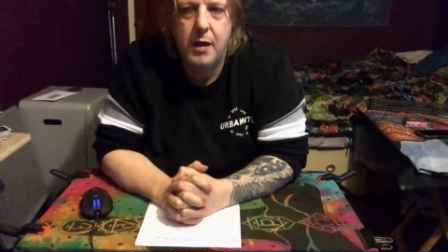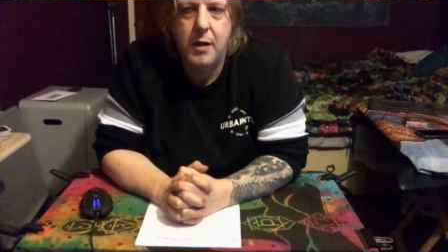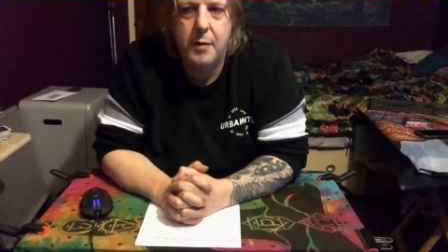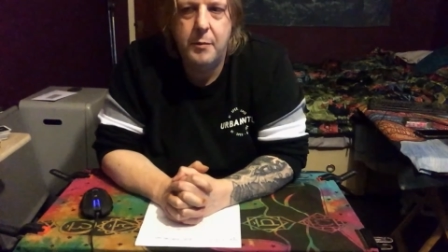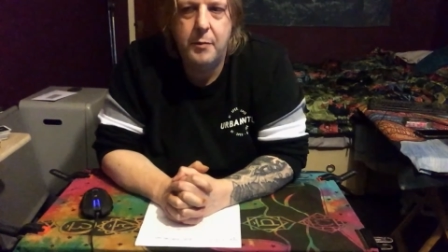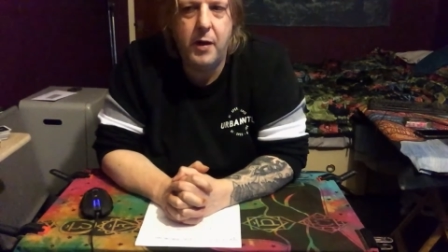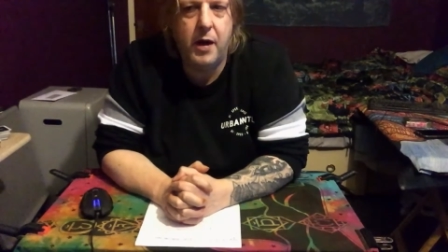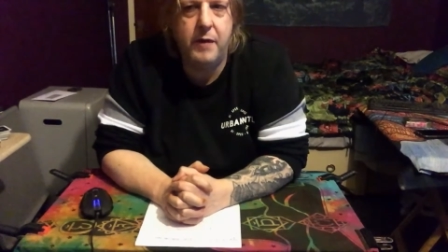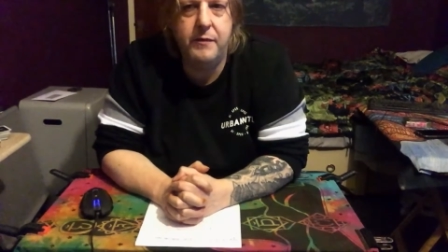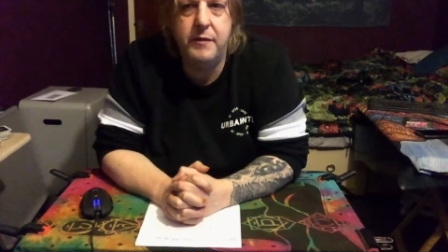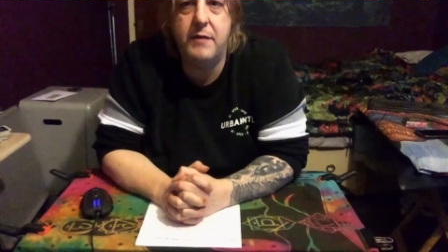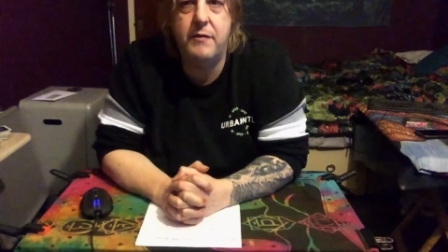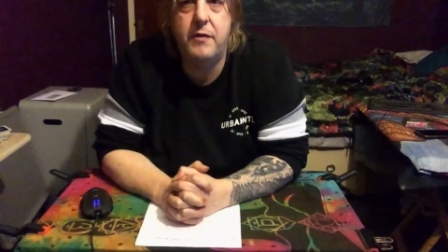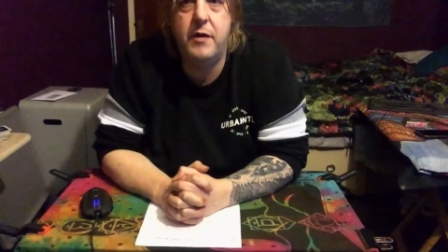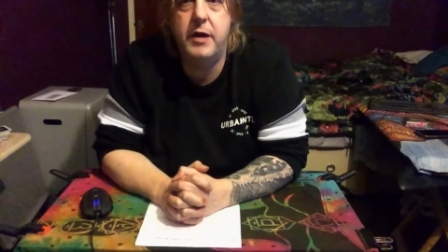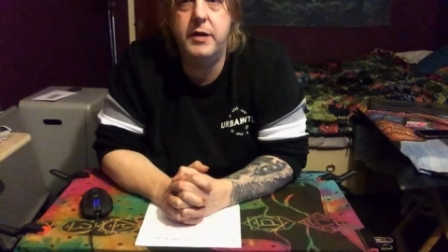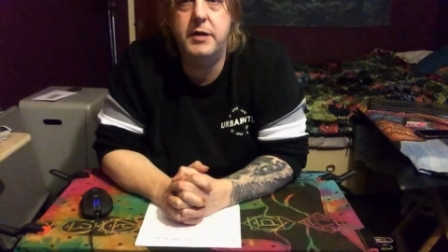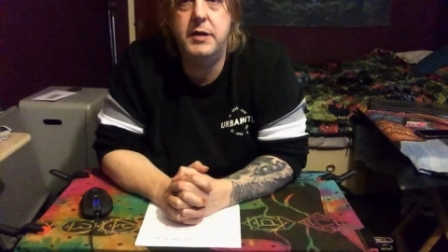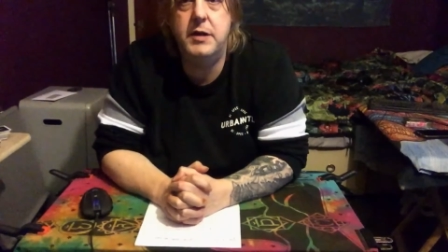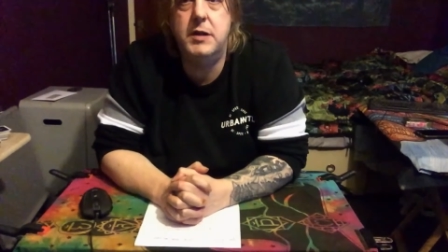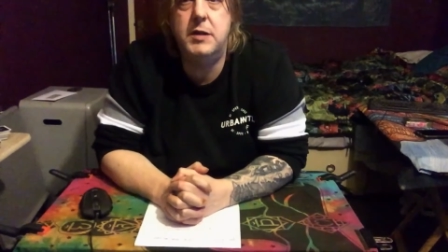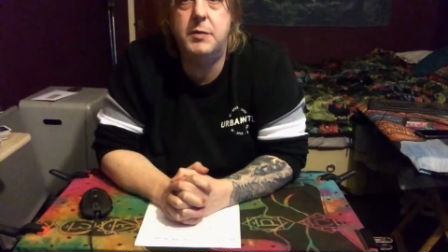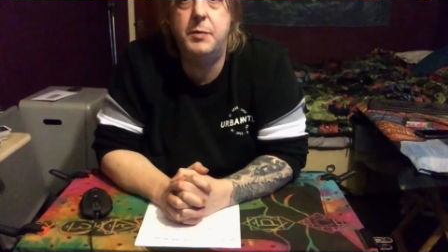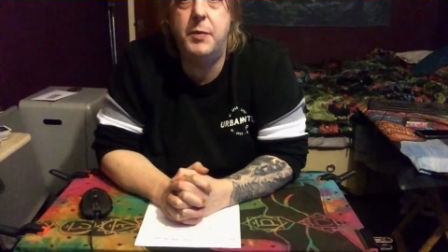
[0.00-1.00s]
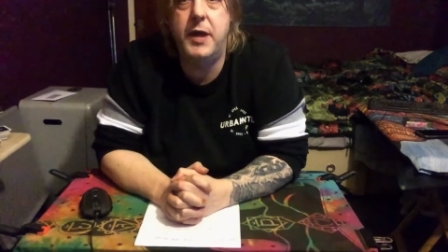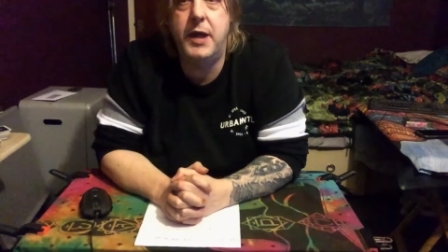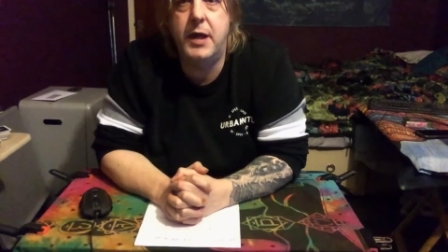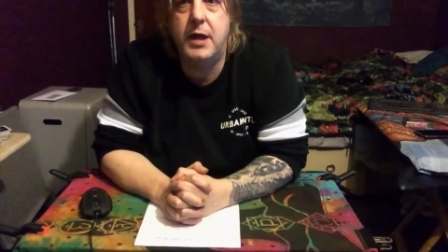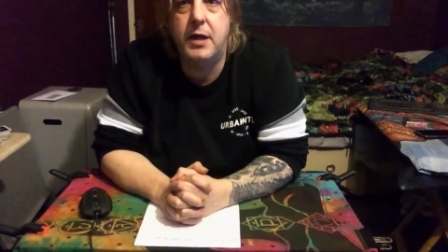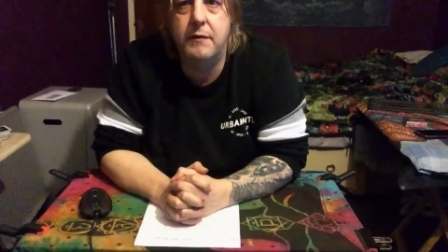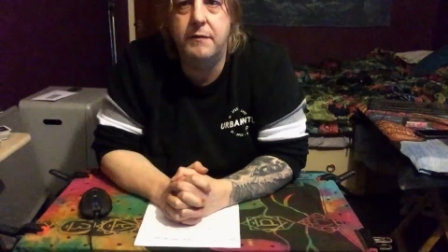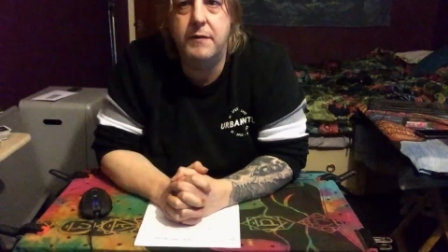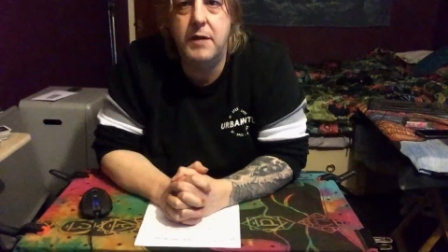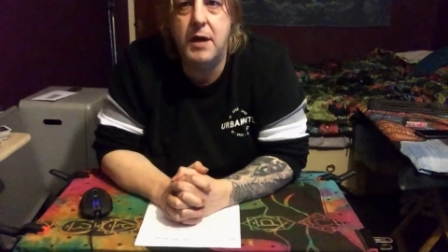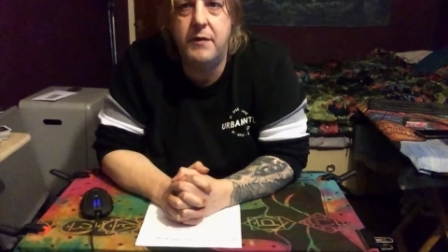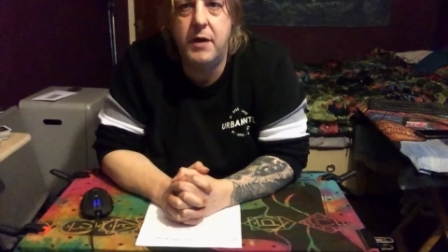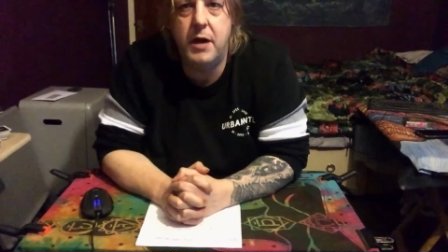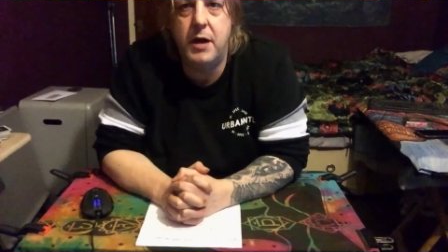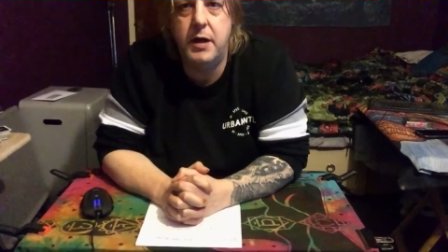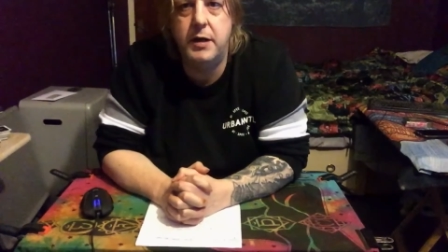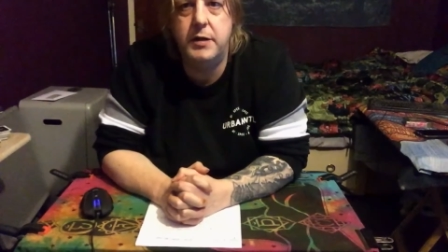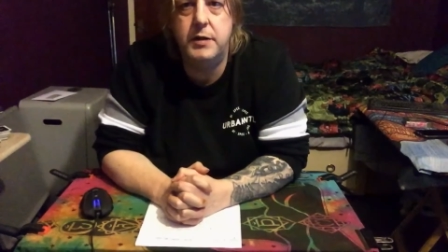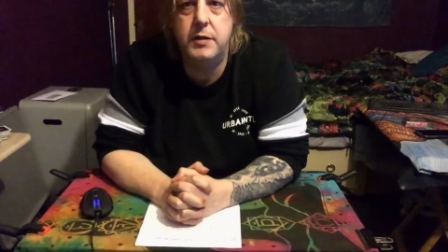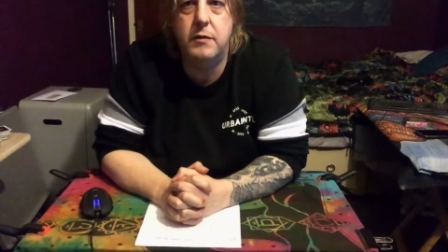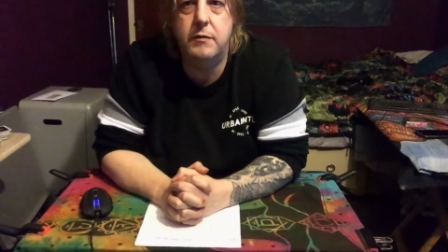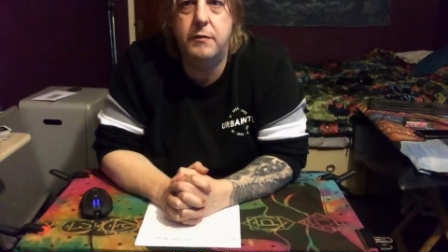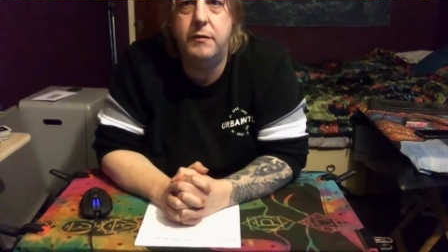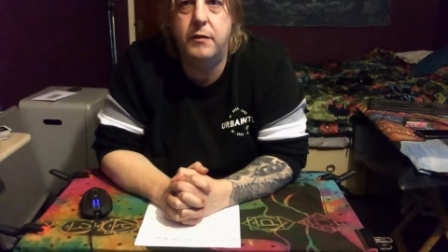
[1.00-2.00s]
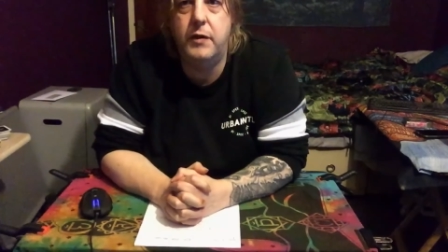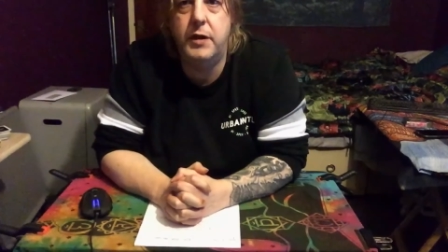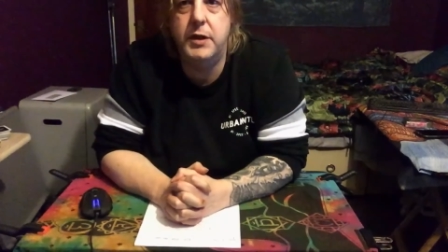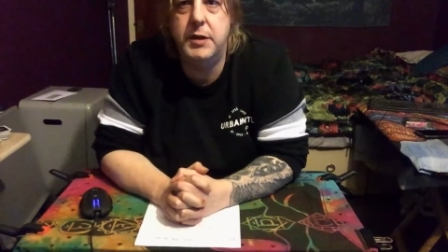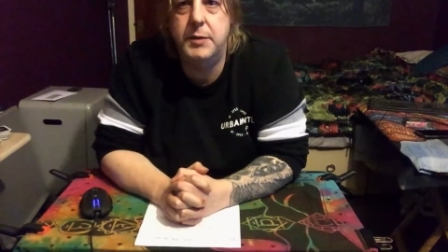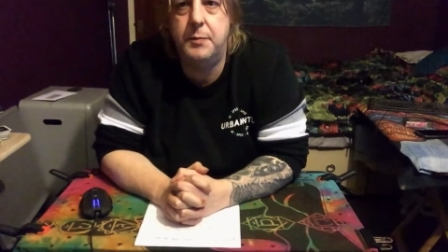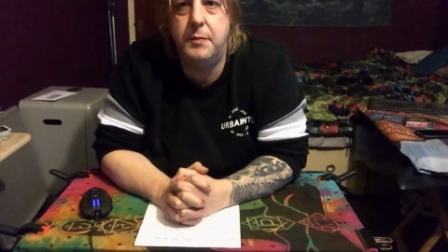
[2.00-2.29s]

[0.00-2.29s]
but I've never heard you speak. I've never heard your voice